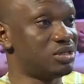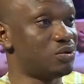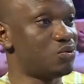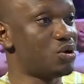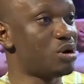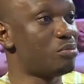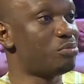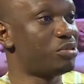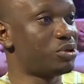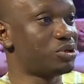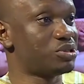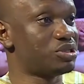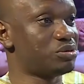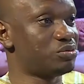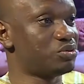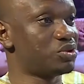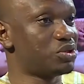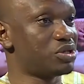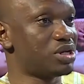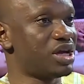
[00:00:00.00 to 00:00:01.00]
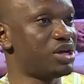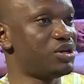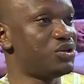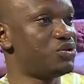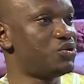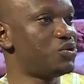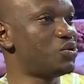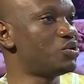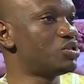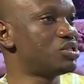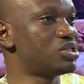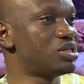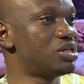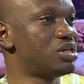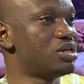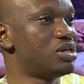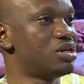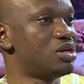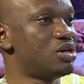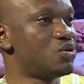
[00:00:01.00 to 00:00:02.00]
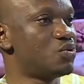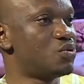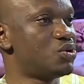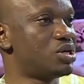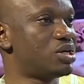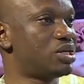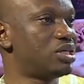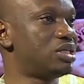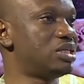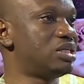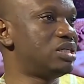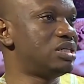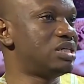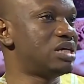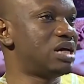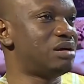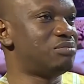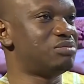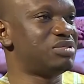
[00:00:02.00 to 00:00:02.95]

where possible, so that you don't quickly,